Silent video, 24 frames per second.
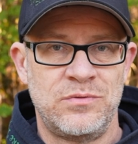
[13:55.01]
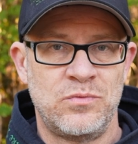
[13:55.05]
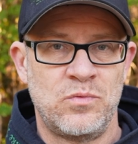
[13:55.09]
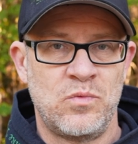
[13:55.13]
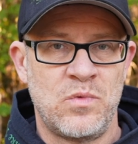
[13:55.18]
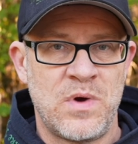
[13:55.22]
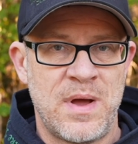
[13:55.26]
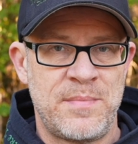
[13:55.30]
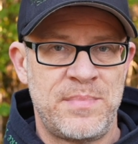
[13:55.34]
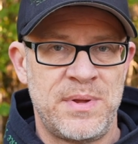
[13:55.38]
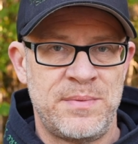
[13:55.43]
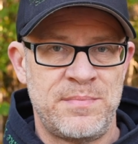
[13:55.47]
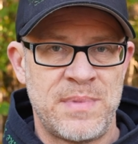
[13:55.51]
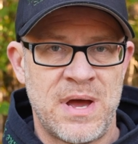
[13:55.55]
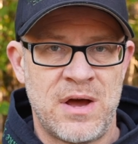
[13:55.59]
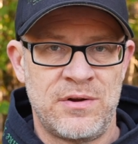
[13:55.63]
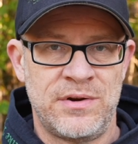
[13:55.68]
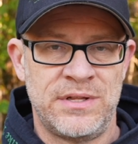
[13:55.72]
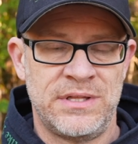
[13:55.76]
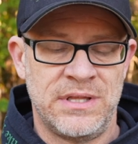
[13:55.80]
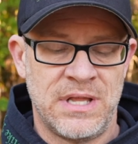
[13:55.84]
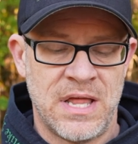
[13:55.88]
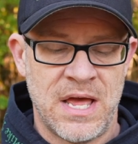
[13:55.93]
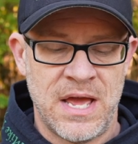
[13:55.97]
weapon
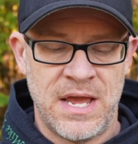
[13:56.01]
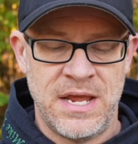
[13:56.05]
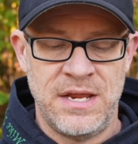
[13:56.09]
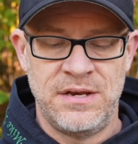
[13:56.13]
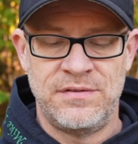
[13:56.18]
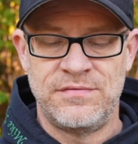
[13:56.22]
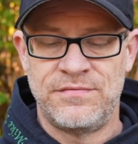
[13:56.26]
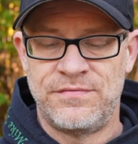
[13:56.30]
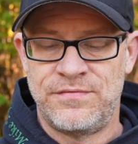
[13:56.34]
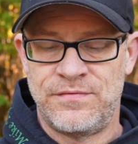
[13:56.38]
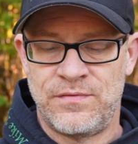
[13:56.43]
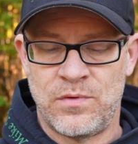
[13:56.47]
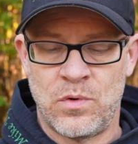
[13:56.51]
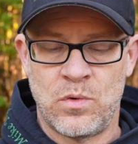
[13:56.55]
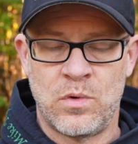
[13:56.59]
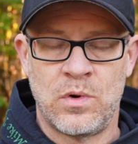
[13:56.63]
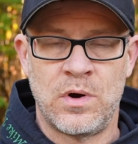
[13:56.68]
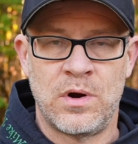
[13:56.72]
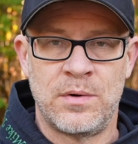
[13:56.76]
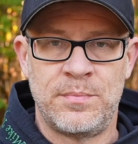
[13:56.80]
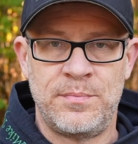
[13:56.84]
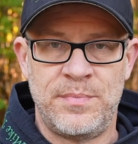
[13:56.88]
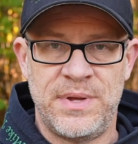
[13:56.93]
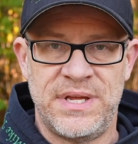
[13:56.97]
mounted light
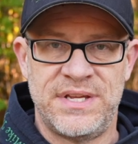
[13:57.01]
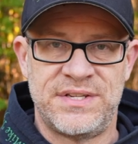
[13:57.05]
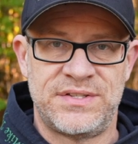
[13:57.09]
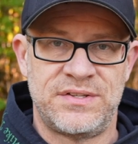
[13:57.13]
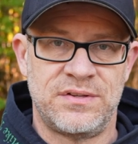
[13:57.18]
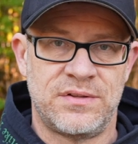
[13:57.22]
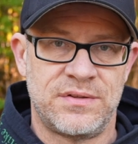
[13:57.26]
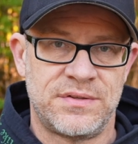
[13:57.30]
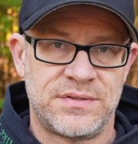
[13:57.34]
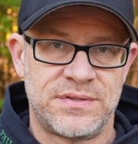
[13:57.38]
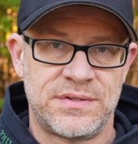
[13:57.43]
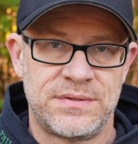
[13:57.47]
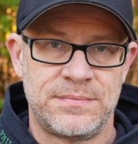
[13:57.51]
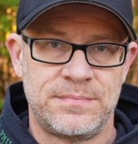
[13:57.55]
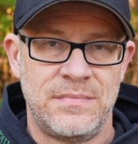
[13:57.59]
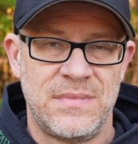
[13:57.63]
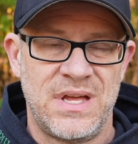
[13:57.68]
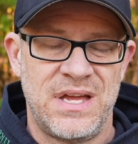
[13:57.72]
for pistols,